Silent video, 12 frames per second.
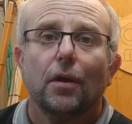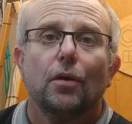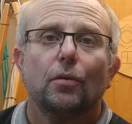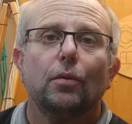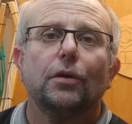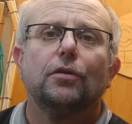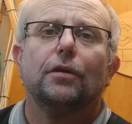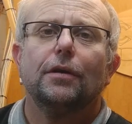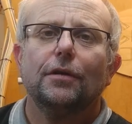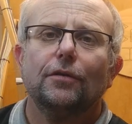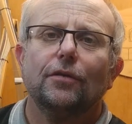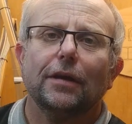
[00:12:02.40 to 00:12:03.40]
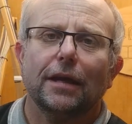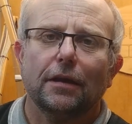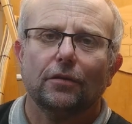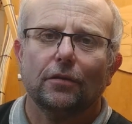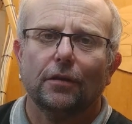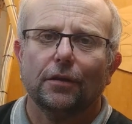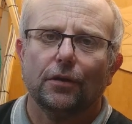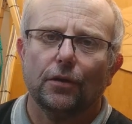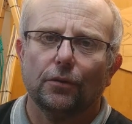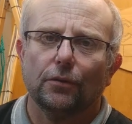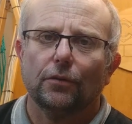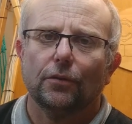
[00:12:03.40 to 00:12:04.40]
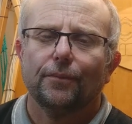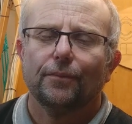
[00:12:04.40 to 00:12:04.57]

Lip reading: which is excellent news.